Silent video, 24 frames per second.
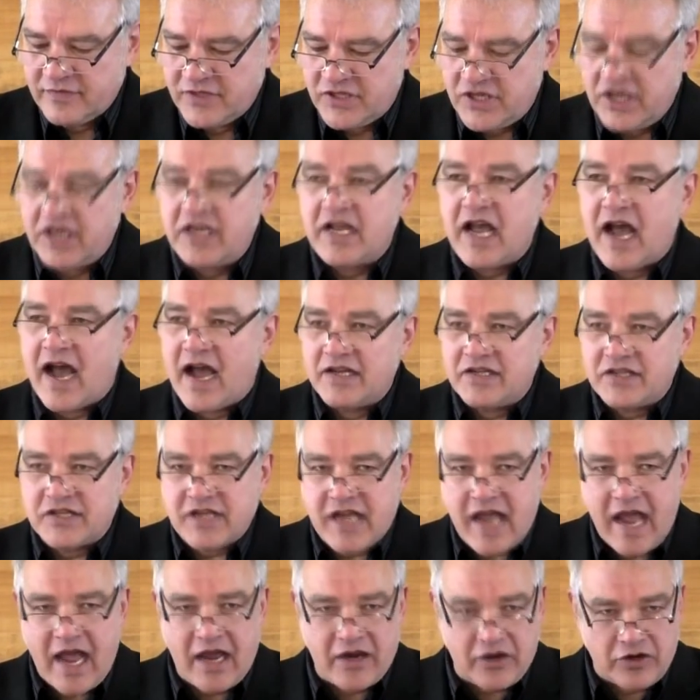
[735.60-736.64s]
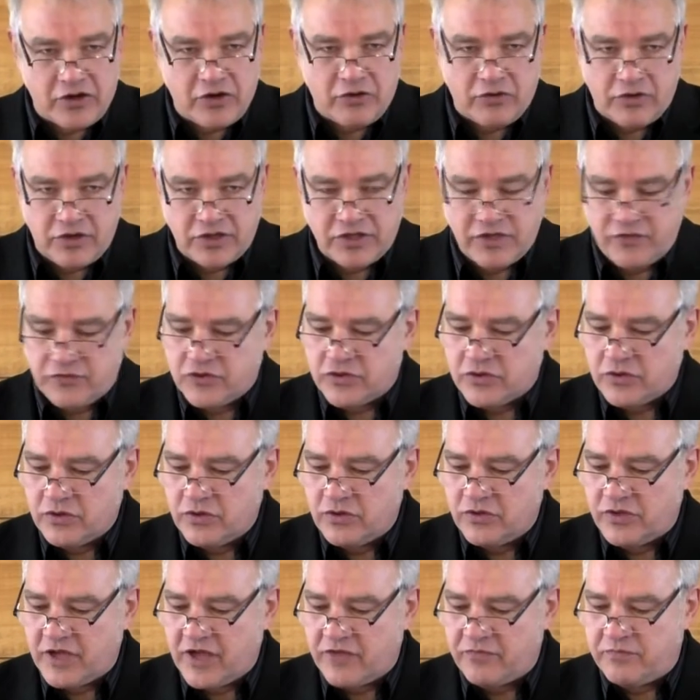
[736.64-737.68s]
See, God's categories of
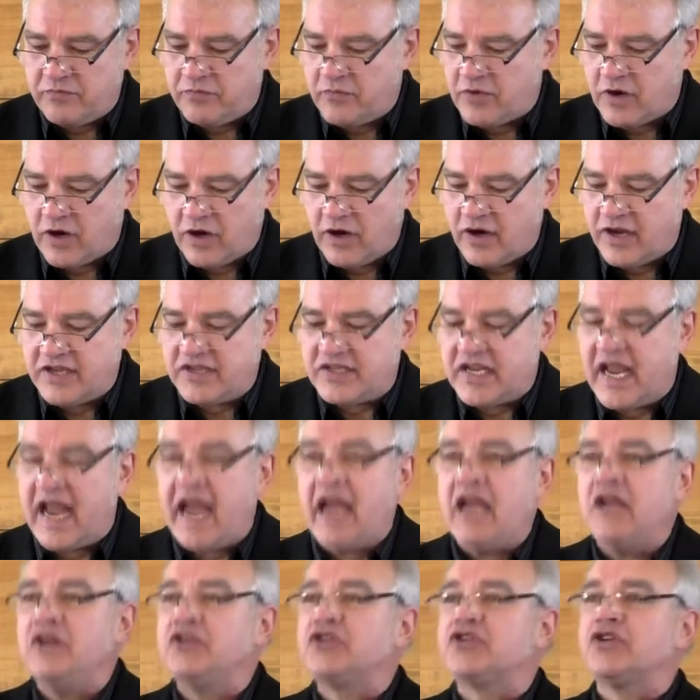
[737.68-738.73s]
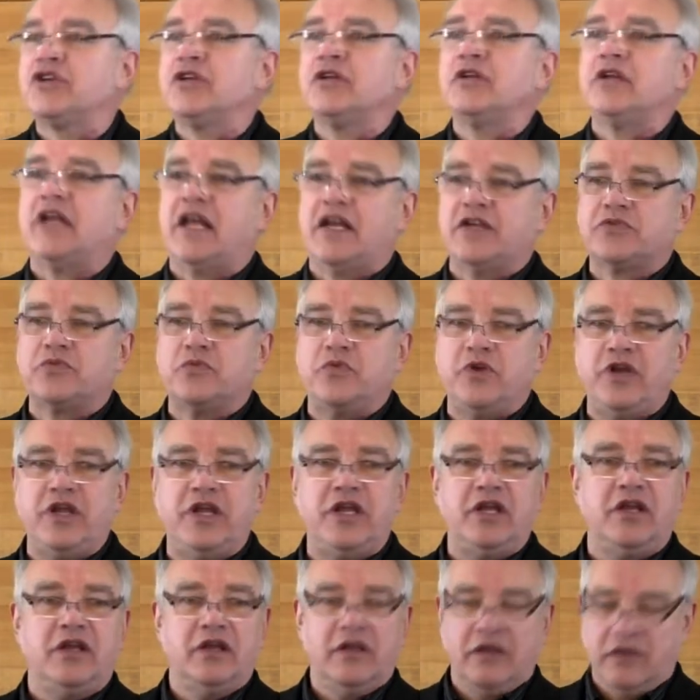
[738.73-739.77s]
truth have, are as ancient as
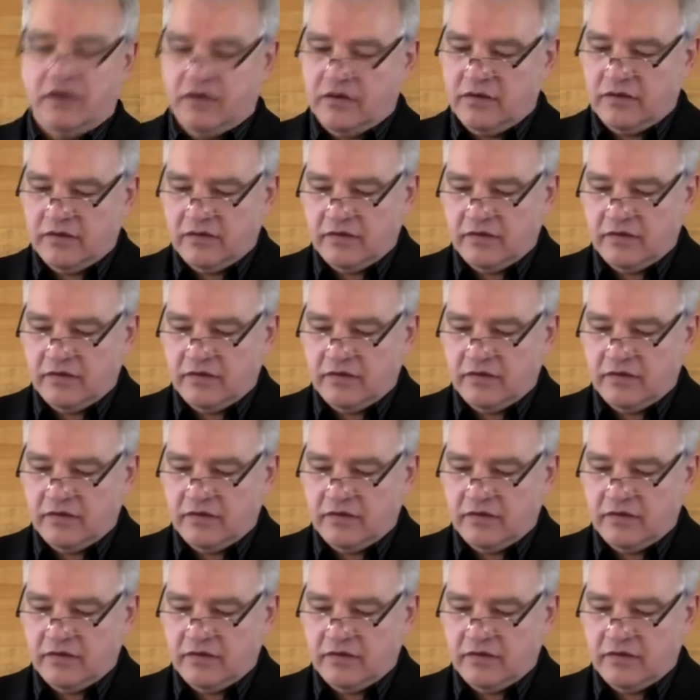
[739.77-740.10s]
we